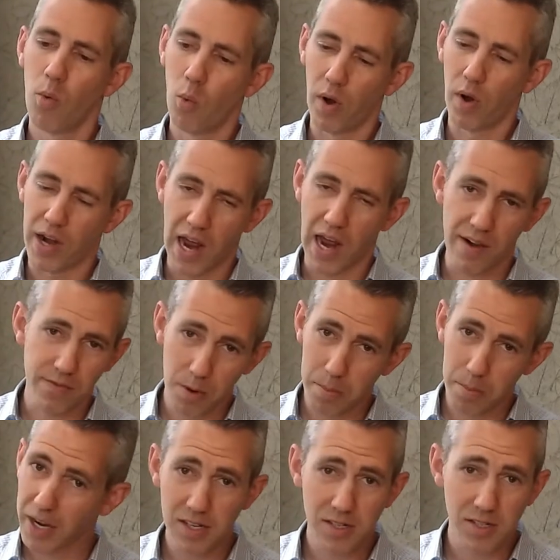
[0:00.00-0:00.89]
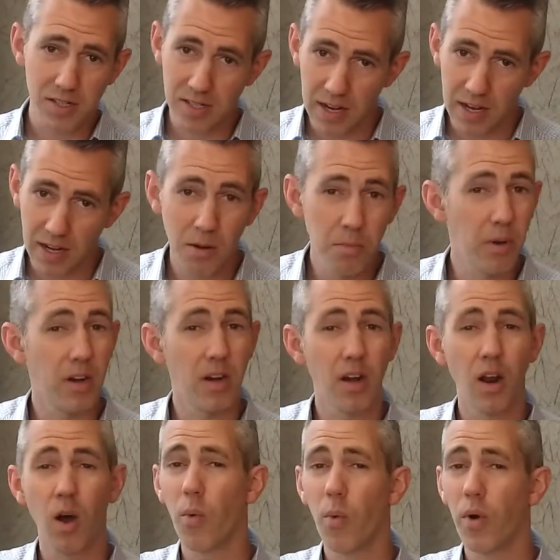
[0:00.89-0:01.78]
what everybody's thinking
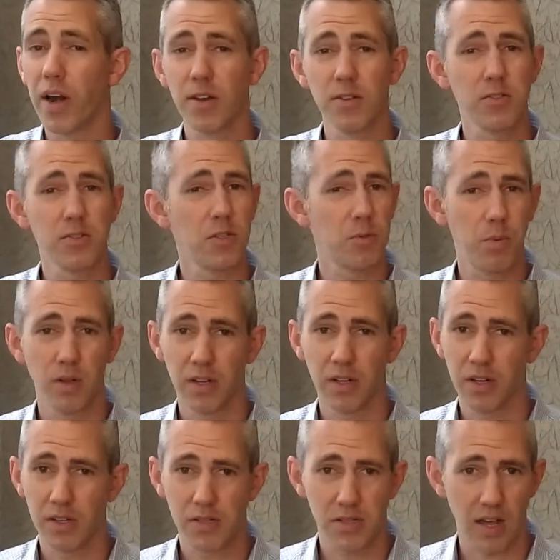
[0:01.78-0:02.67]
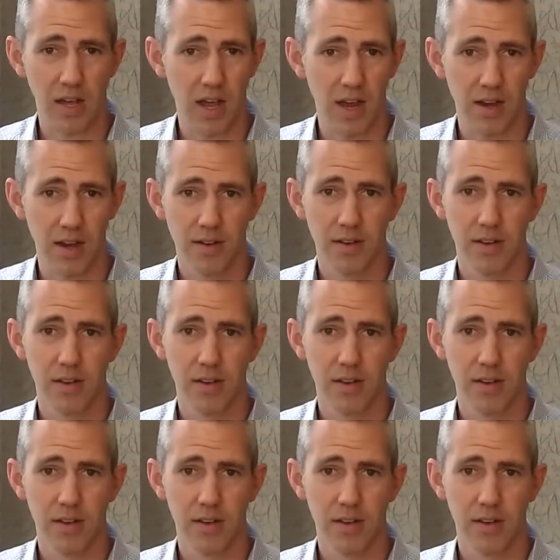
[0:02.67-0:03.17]
but no one else is willing to say.